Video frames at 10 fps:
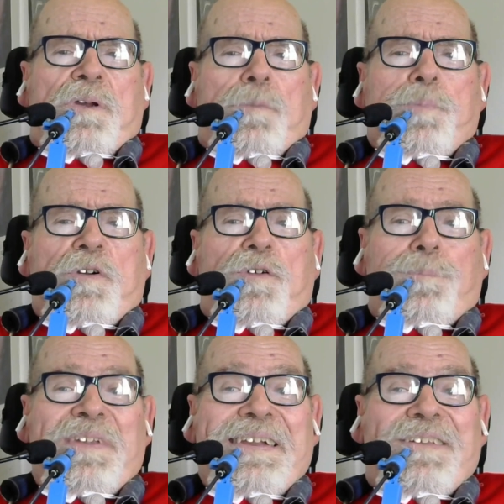a part
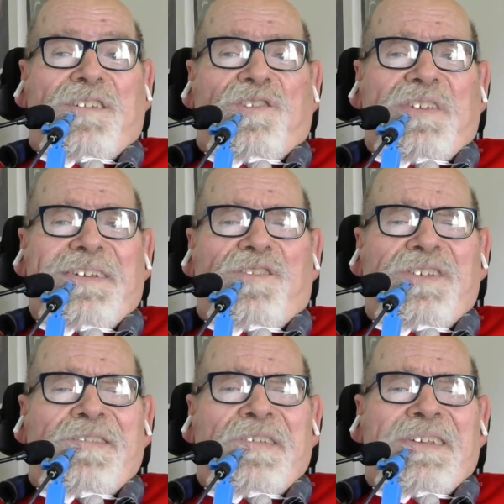of me had the
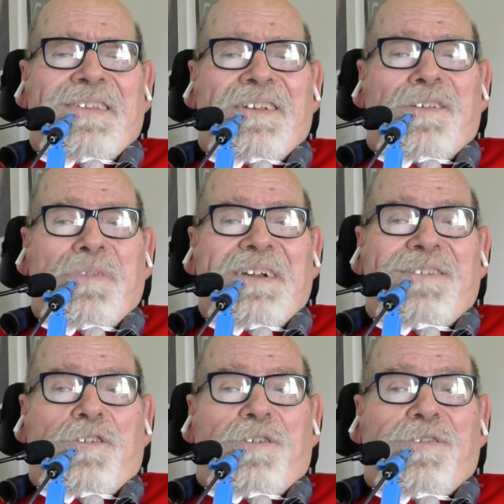sense that he
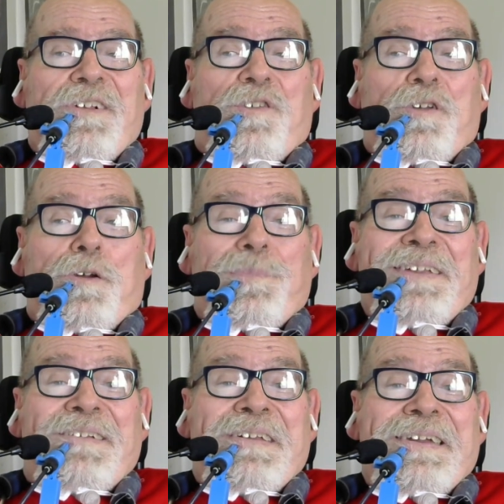might have already taught
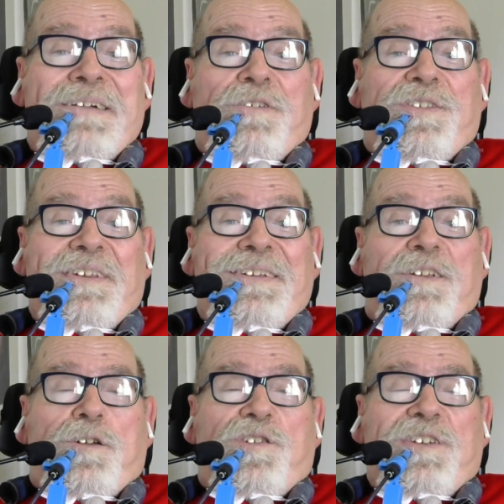me everything
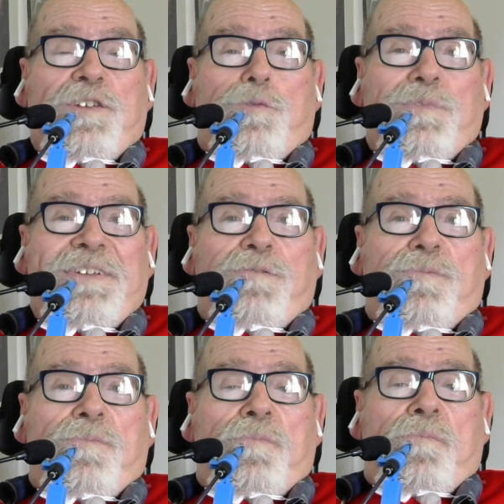he could teach me.
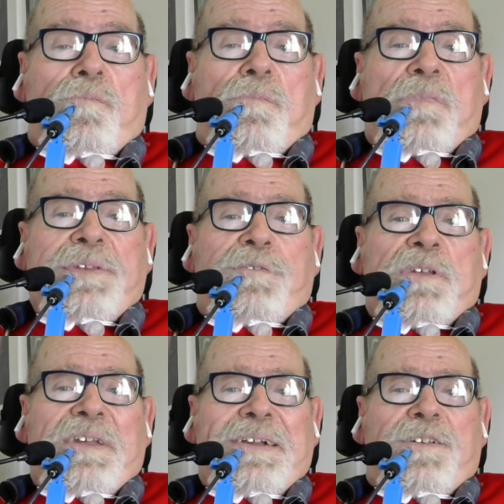
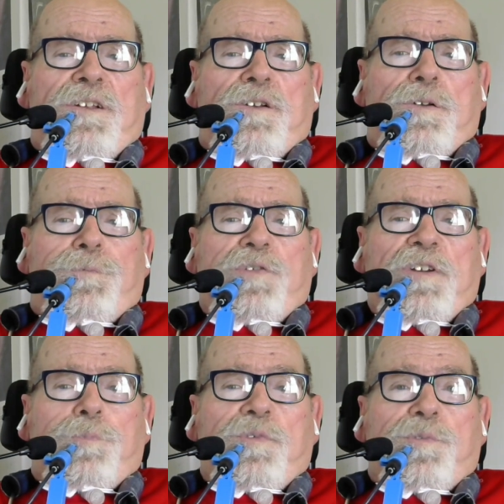I needed a
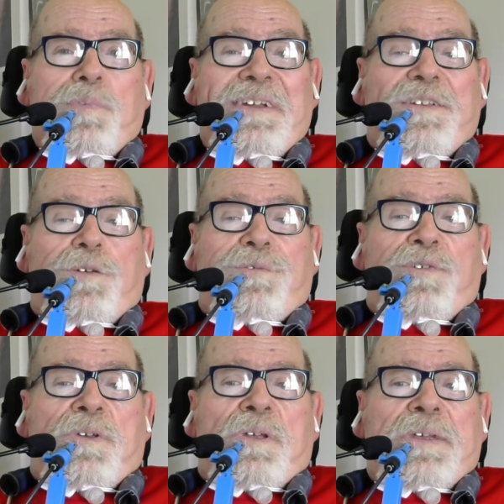fresh
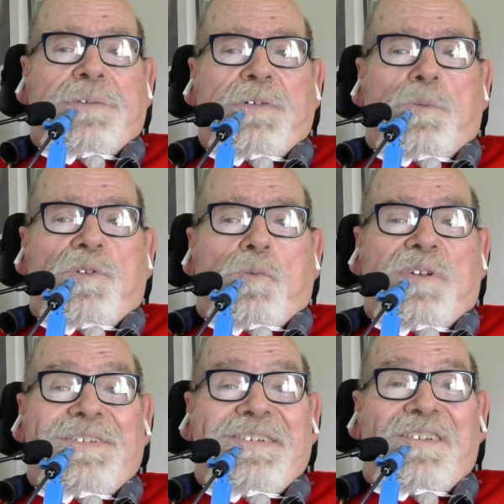perspective if I was
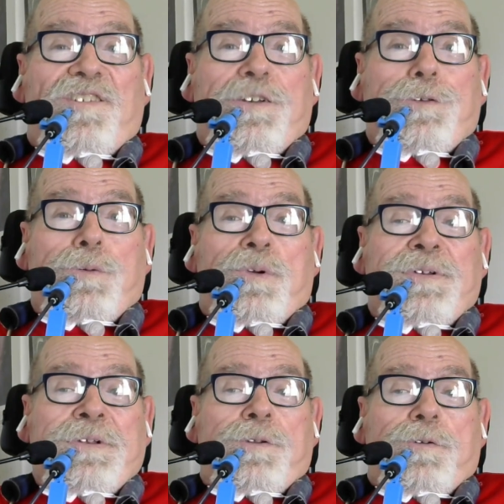going to continue
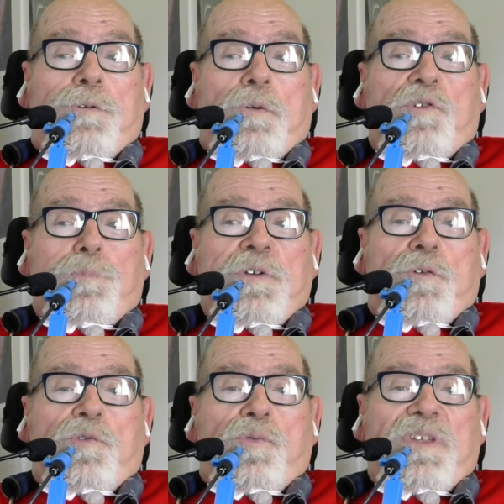to grow
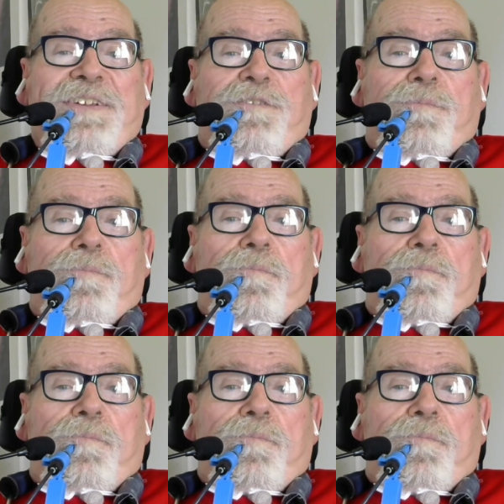spiritually.